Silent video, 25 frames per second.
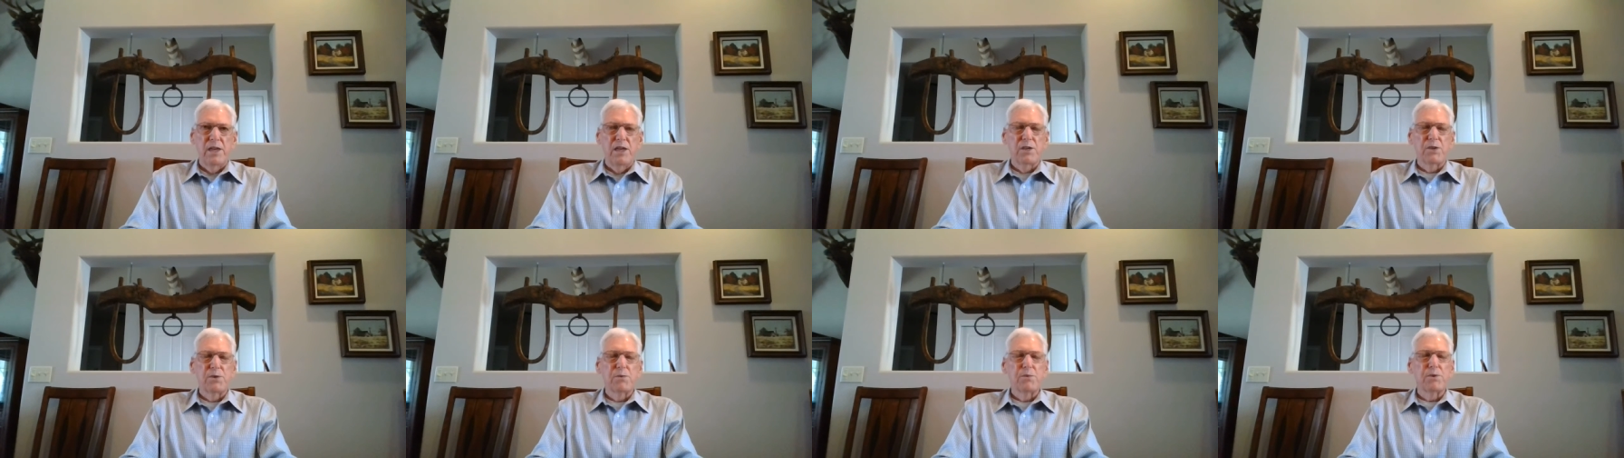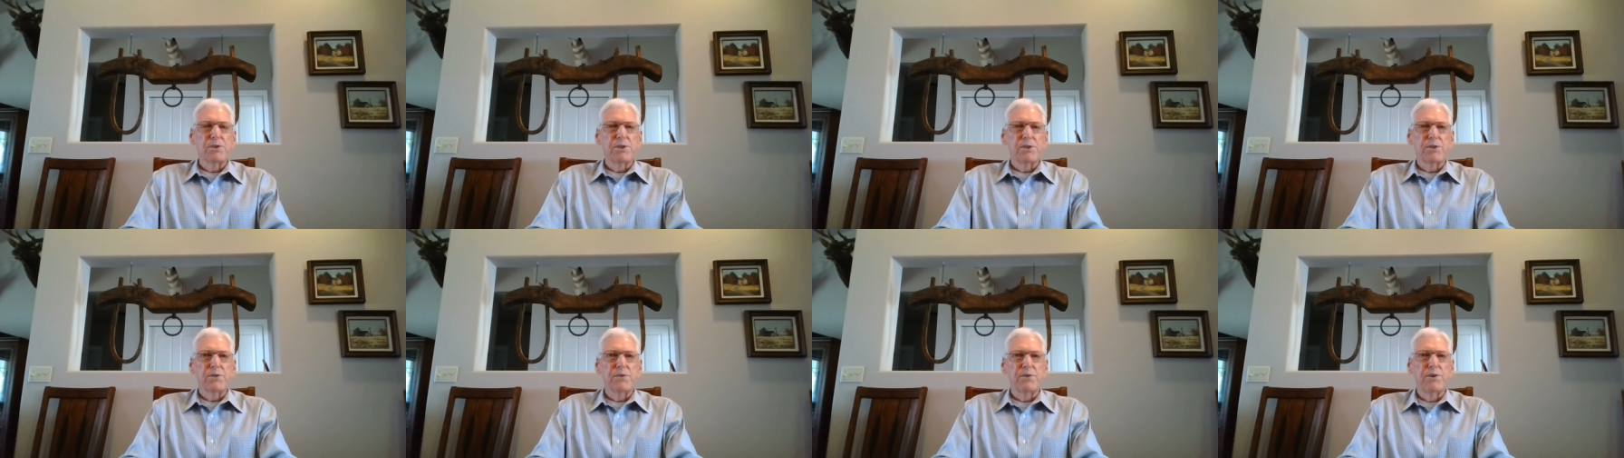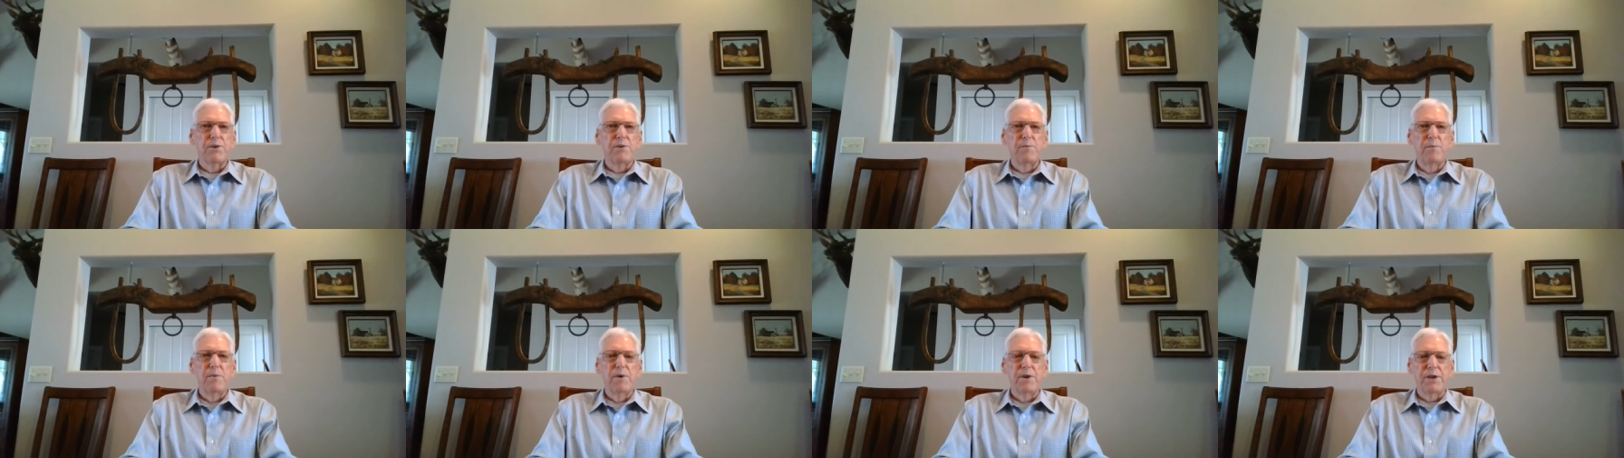this was the
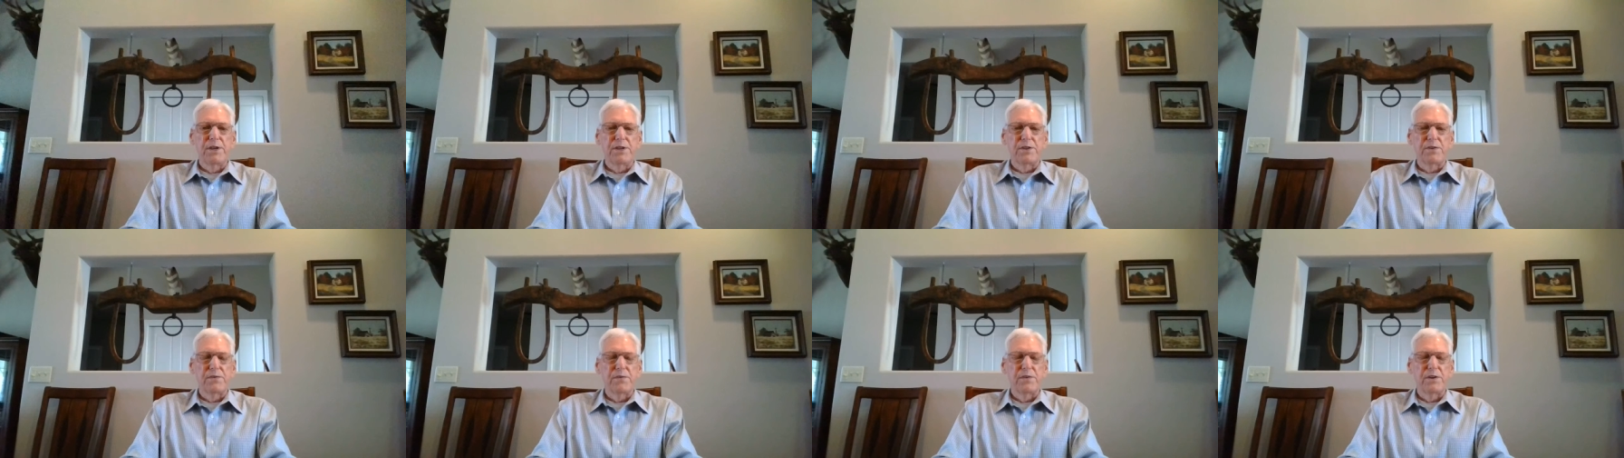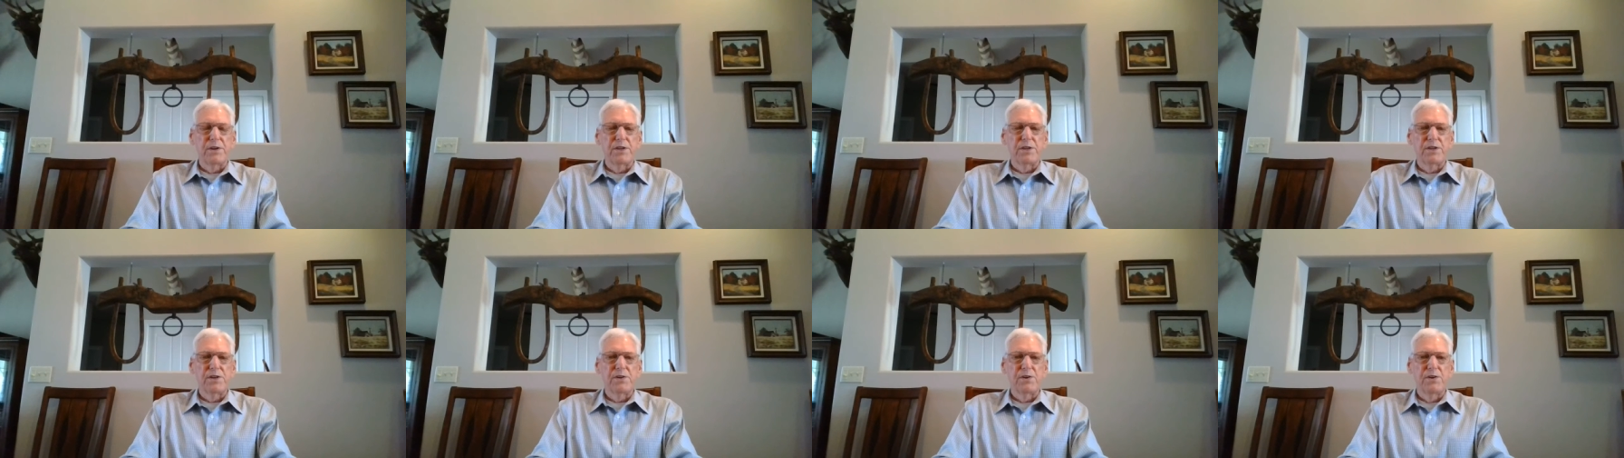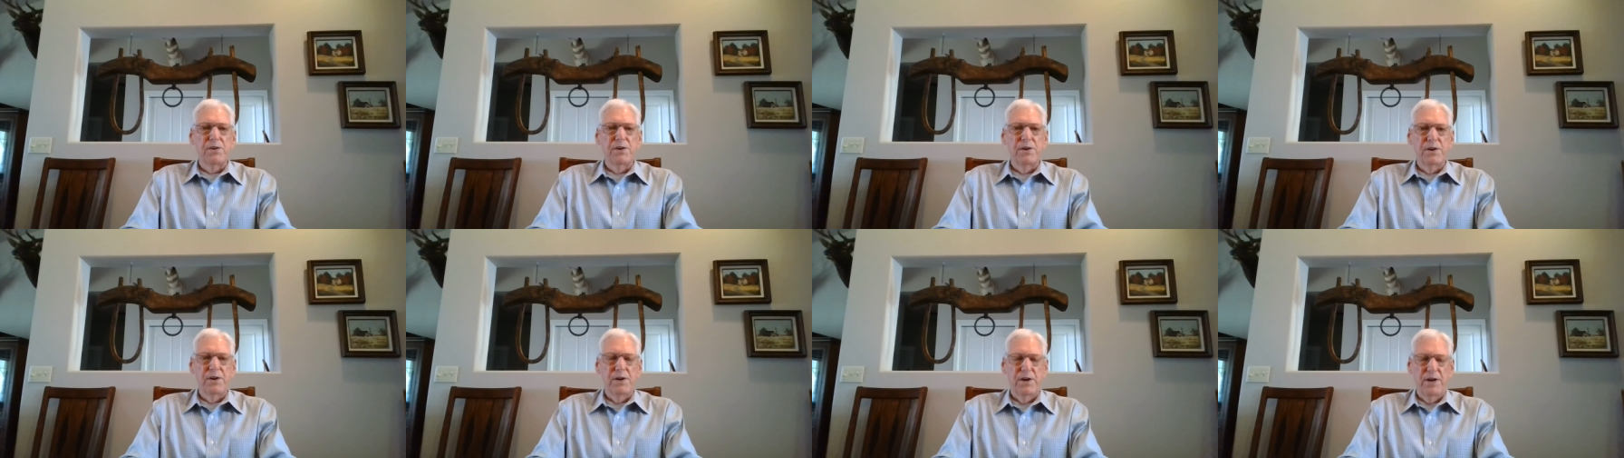third place
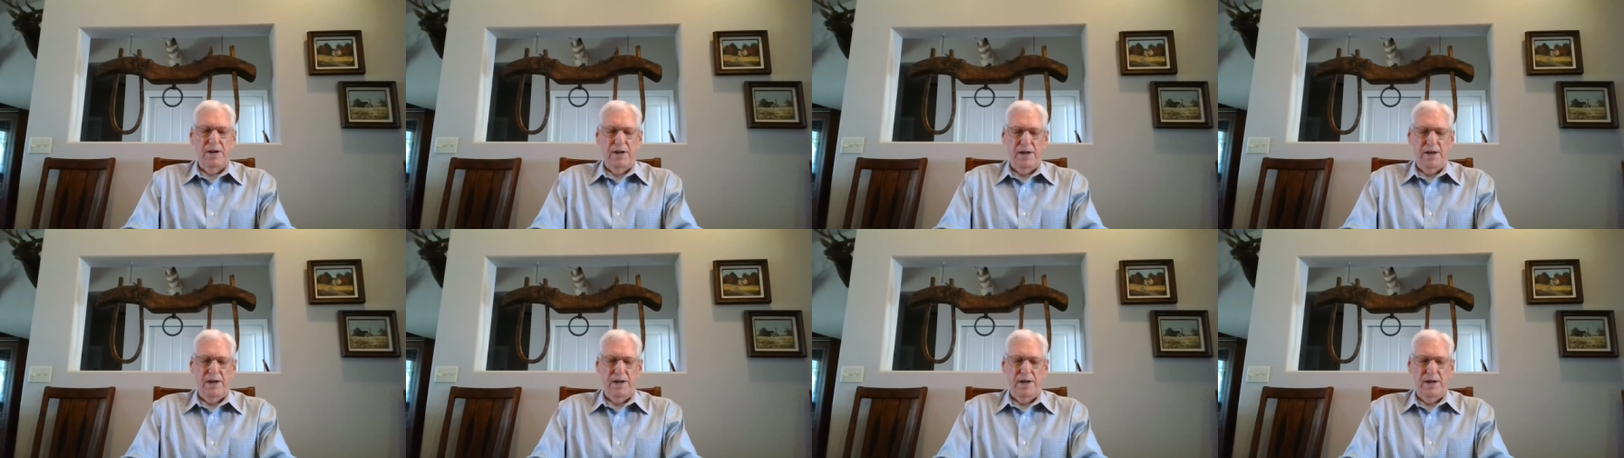finisher.